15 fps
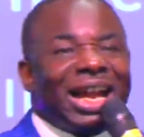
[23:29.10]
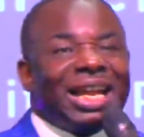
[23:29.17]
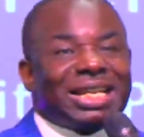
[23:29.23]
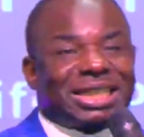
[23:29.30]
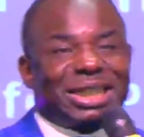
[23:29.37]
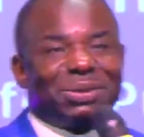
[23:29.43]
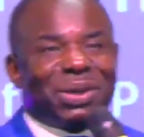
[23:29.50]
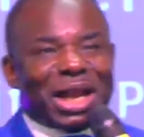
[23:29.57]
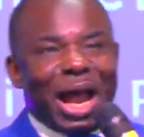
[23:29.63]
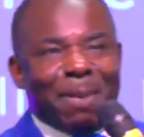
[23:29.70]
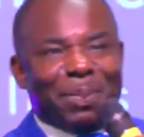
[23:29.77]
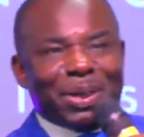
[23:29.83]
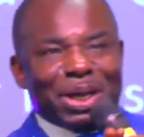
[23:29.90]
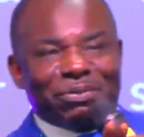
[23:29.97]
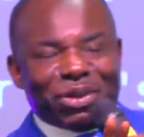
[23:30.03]
Let's see what
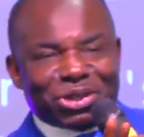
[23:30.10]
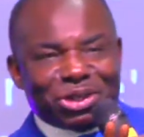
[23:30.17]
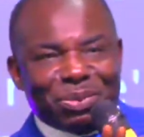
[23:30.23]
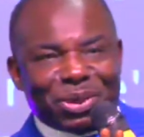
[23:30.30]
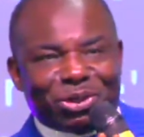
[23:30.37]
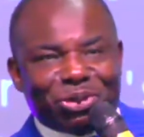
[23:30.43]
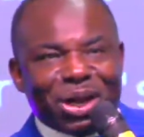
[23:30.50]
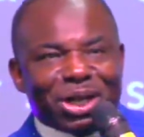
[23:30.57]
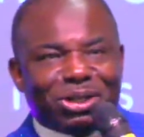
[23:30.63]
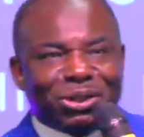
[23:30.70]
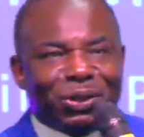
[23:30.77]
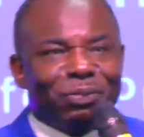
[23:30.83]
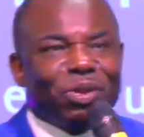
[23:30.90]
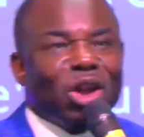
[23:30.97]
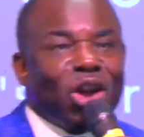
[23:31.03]
happened in verse number
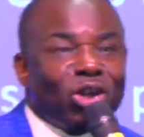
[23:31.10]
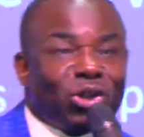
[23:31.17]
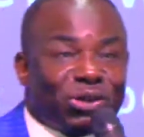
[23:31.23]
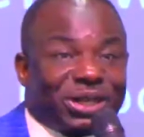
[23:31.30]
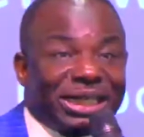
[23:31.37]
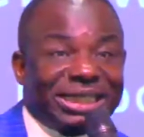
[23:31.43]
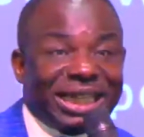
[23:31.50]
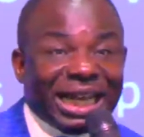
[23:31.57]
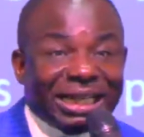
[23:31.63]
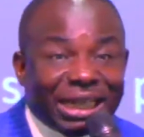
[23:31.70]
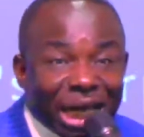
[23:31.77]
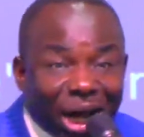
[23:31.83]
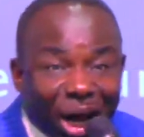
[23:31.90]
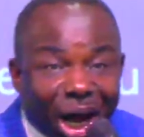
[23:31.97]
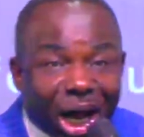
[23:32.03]
22. "Does he take
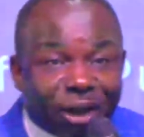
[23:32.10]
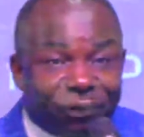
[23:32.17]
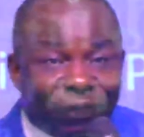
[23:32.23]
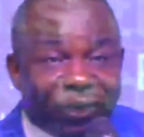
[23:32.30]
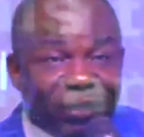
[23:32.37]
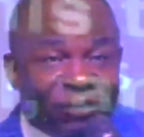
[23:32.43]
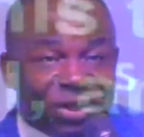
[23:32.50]
the offer?"